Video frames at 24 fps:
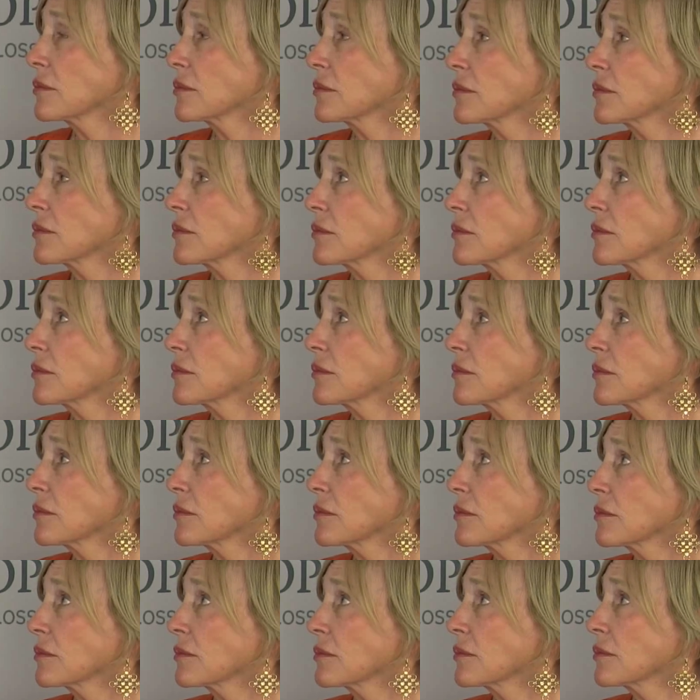
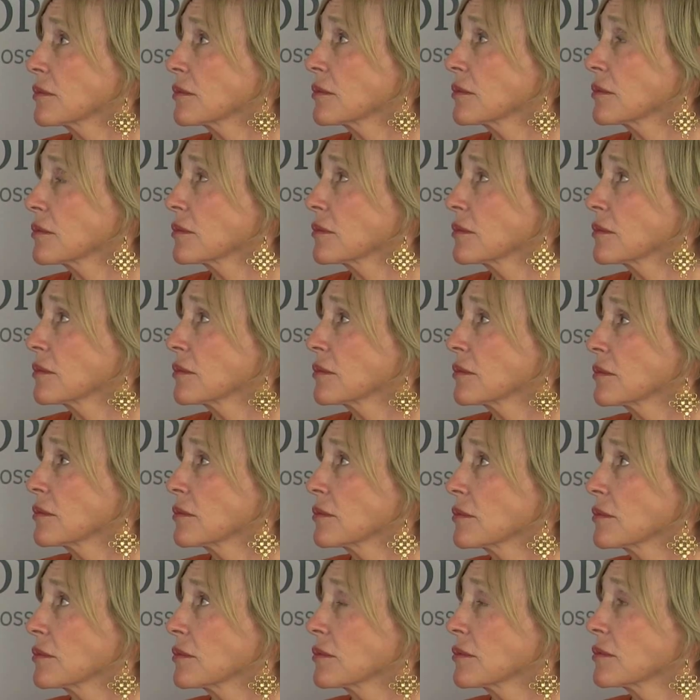
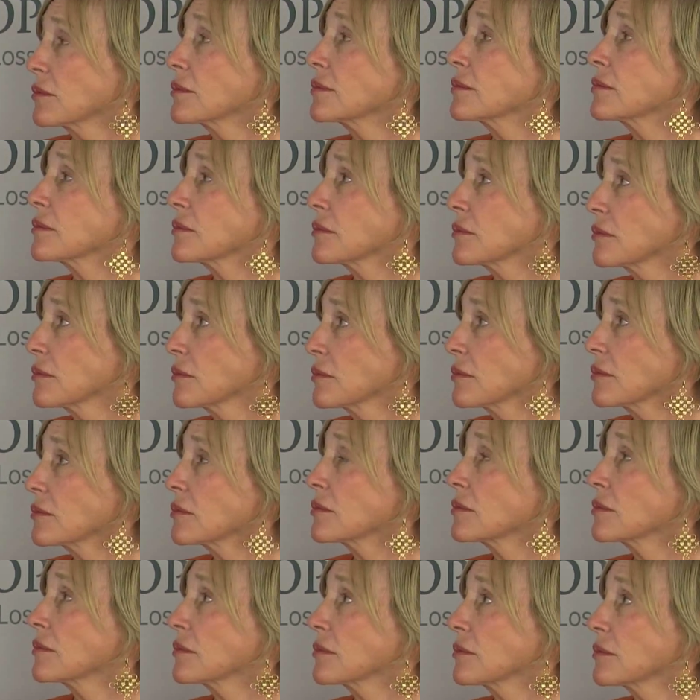
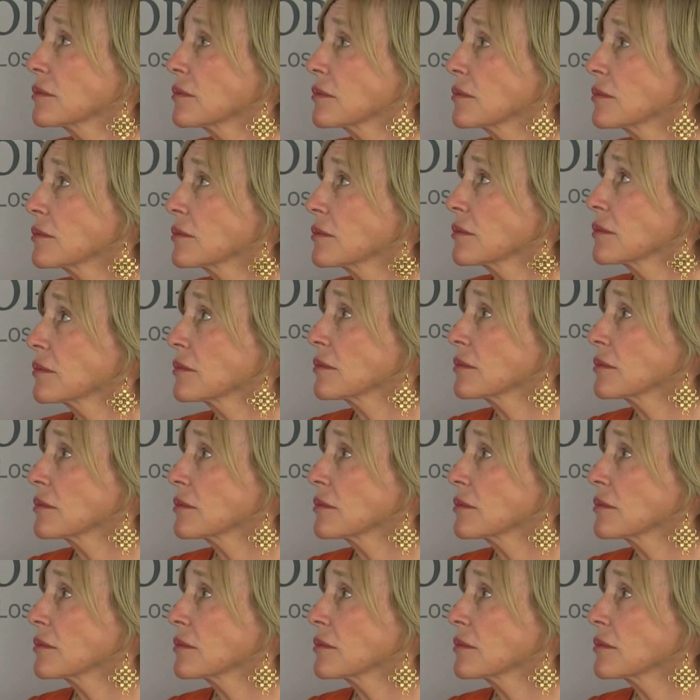(not speaking)